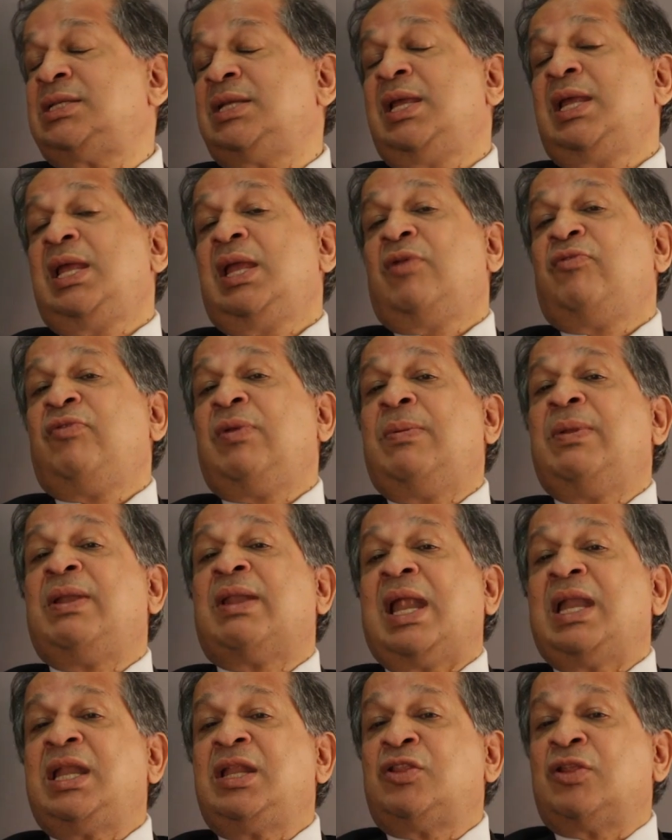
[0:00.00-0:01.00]
We've been
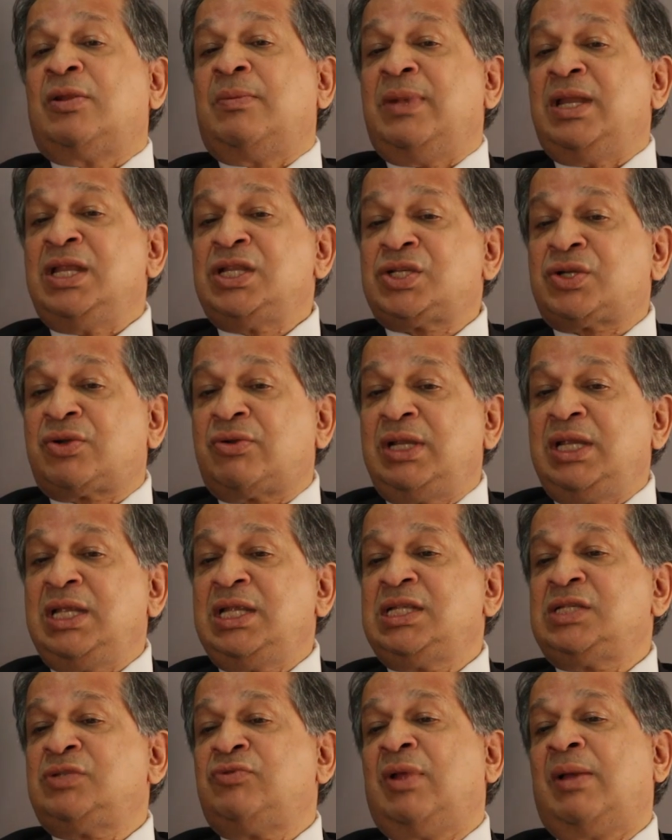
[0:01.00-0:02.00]
writing to the
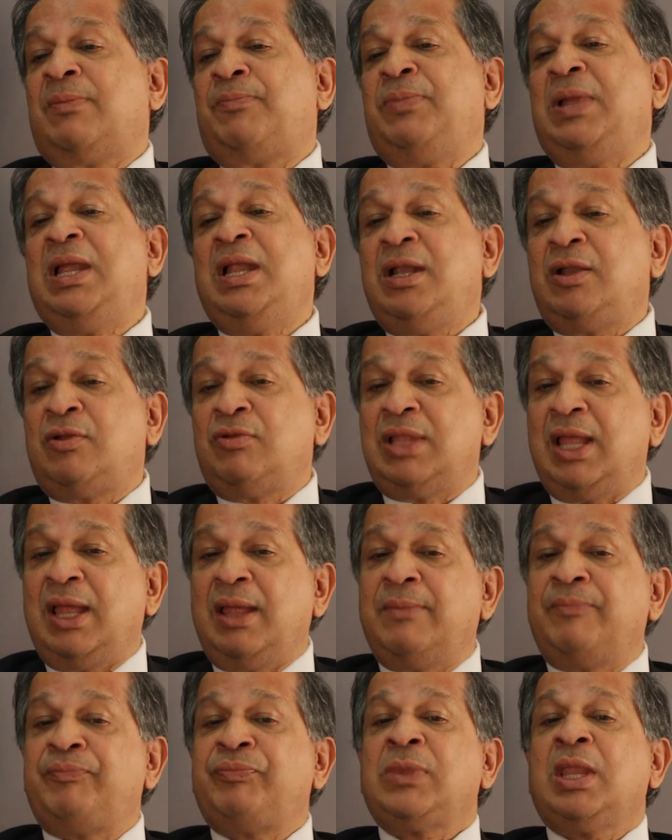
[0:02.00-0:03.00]
ministries, we appealed to
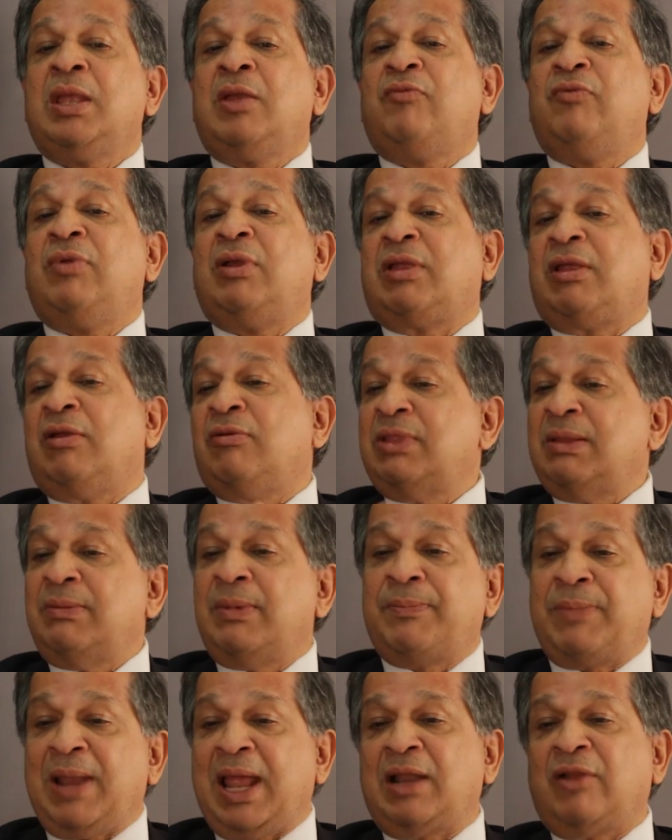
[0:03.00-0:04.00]
them, we have given them
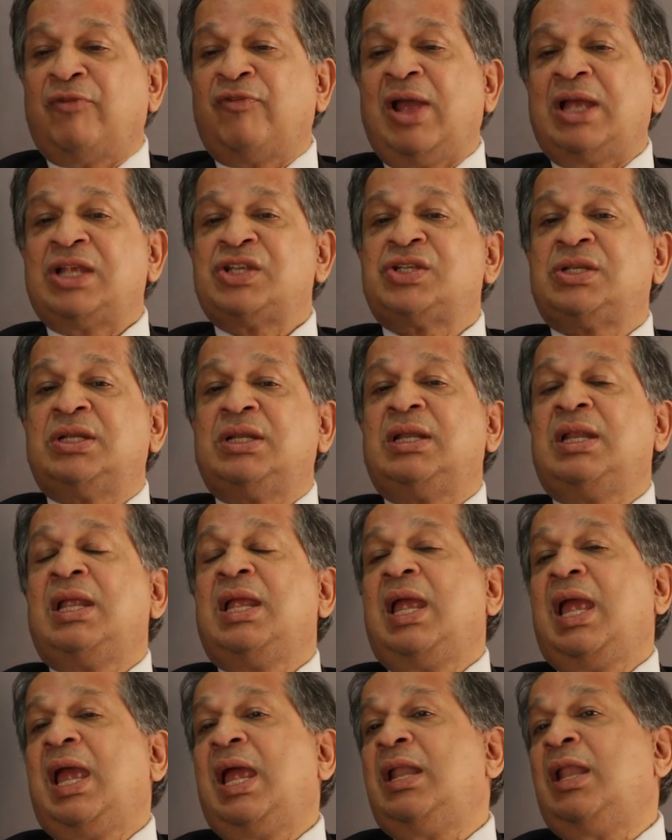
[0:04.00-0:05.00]
a plan of action,
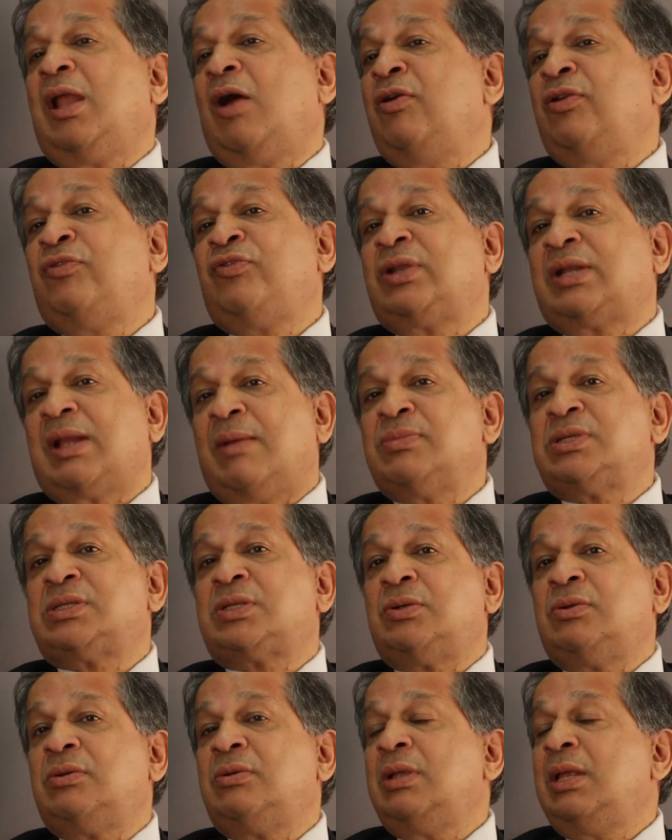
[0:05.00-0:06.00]
and now if it comes
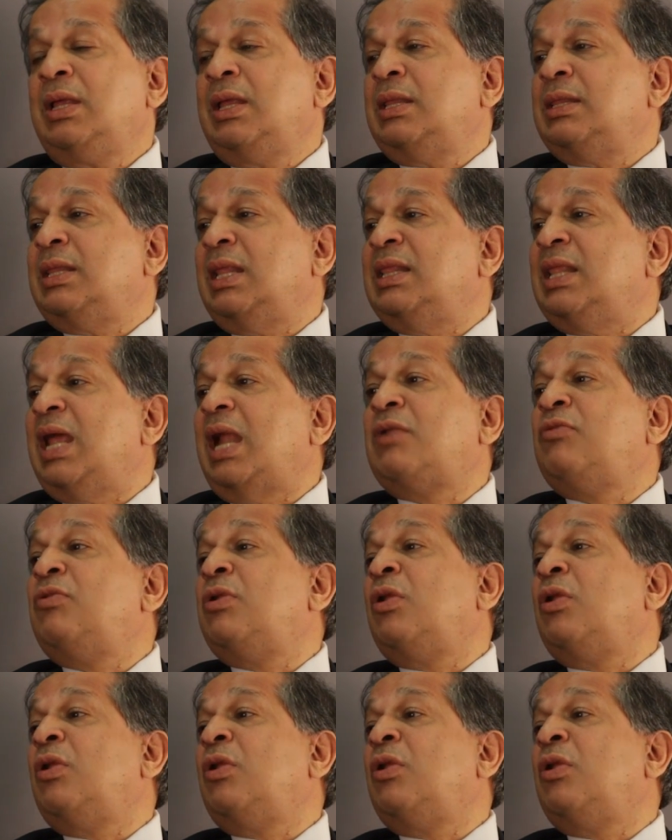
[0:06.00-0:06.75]
through, then that